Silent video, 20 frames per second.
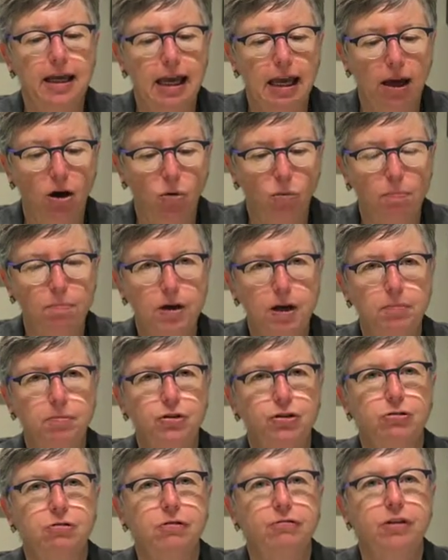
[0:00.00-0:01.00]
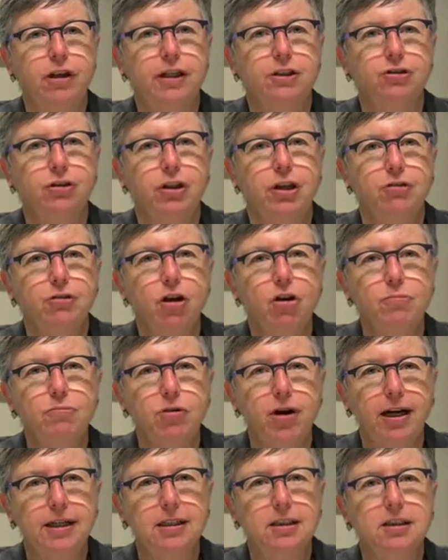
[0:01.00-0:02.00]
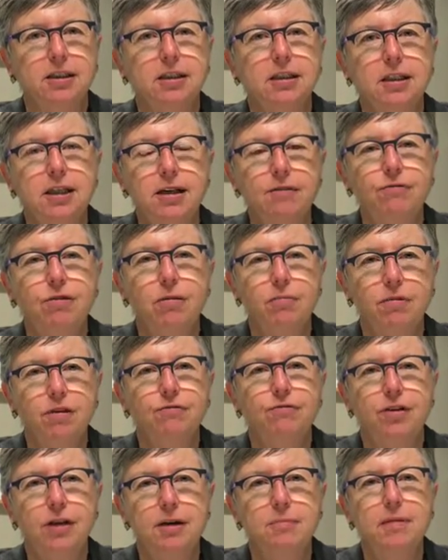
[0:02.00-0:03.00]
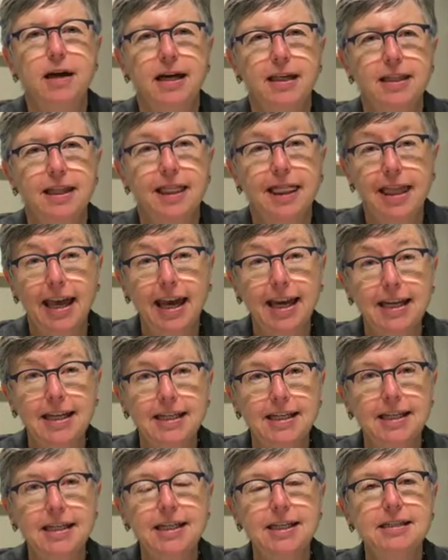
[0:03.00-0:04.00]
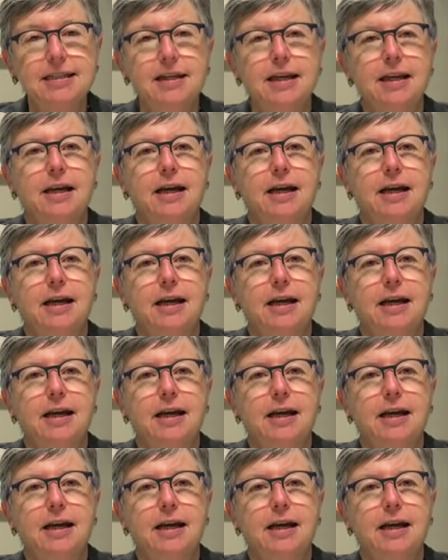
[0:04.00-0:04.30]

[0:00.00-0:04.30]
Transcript: help people to reflect on their own practice and give them the feedback that they need